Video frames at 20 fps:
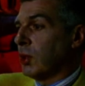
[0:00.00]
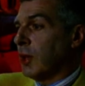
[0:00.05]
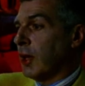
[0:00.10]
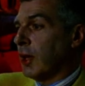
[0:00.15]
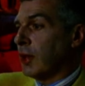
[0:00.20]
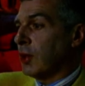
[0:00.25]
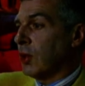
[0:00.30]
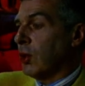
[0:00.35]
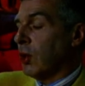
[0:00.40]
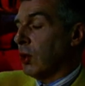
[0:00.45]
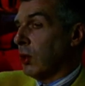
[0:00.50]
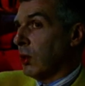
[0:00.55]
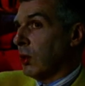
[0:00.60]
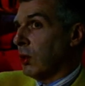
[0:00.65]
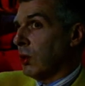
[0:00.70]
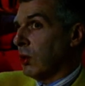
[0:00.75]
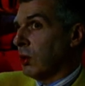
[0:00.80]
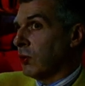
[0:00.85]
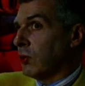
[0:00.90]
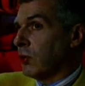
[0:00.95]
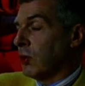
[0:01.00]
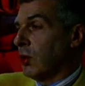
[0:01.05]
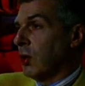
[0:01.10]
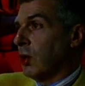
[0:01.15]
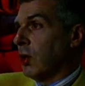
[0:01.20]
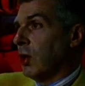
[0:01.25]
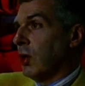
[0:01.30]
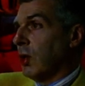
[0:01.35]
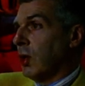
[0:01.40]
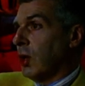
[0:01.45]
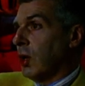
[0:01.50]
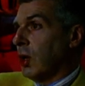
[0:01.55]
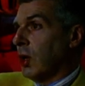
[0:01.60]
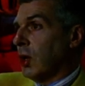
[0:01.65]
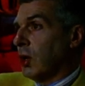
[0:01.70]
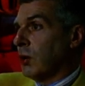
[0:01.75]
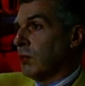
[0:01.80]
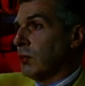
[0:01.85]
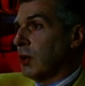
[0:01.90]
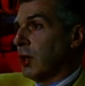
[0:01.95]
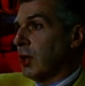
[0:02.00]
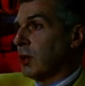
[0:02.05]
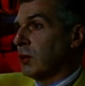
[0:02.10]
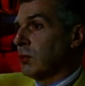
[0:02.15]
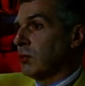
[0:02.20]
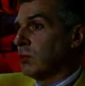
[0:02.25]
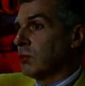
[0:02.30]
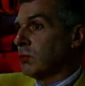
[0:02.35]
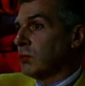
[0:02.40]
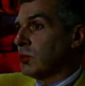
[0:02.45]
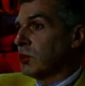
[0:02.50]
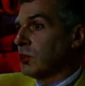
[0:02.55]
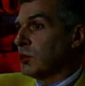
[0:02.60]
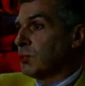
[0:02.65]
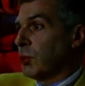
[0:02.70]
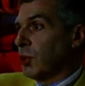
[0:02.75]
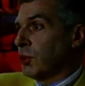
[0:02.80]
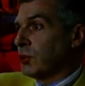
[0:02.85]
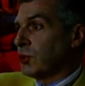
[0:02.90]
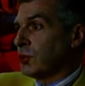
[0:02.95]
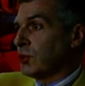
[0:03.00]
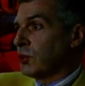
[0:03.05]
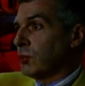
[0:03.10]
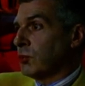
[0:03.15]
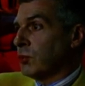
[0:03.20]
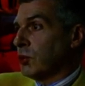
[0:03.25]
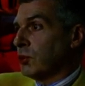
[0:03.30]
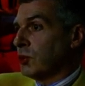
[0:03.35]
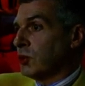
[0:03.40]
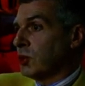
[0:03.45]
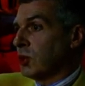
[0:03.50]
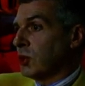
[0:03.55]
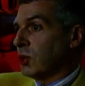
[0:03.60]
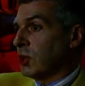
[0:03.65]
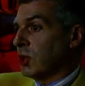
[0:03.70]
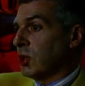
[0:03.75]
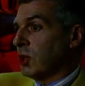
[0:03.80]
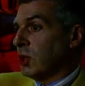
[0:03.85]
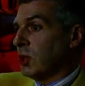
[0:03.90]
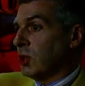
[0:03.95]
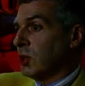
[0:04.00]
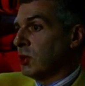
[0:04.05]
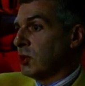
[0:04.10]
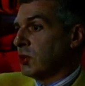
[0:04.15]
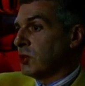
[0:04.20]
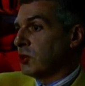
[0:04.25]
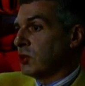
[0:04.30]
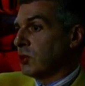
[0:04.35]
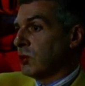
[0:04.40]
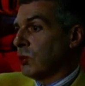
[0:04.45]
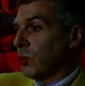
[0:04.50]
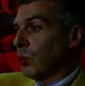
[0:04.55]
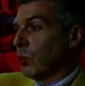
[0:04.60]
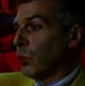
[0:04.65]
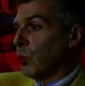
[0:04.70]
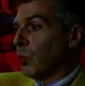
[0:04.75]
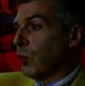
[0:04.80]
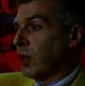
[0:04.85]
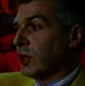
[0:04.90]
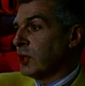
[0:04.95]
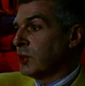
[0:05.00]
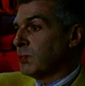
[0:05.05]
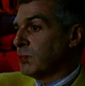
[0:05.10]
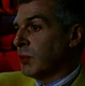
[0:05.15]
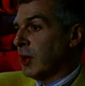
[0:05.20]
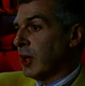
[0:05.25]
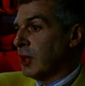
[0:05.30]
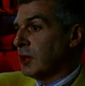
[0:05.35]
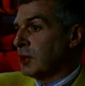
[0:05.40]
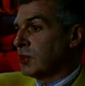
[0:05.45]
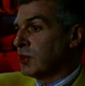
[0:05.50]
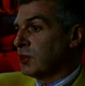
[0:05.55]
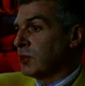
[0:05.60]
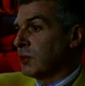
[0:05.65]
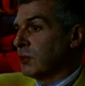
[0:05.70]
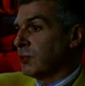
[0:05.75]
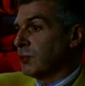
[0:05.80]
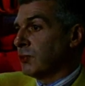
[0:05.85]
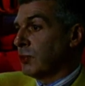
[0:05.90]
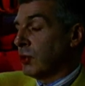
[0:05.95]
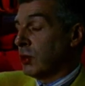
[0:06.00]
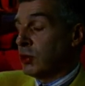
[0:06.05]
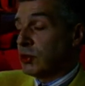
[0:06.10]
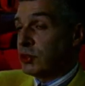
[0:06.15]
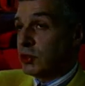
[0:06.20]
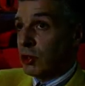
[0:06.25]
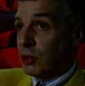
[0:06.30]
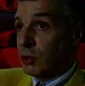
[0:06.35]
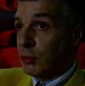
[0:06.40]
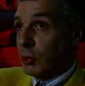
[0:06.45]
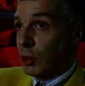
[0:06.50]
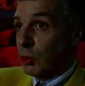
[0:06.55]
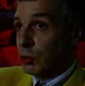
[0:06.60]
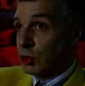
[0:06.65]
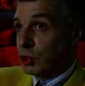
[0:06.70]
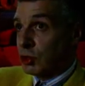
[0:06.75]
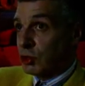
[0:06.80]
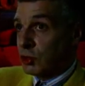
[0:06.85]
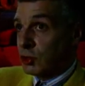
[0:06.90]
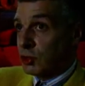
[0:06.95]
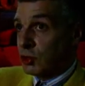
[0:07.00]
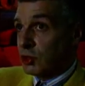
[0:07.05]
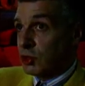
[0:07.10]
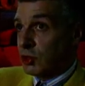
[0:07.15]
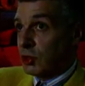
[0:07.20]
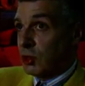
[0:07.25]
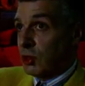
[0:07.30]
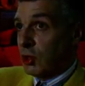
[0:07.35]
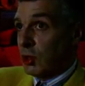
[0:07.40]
had a heart. And my response to music is always based first on emotions.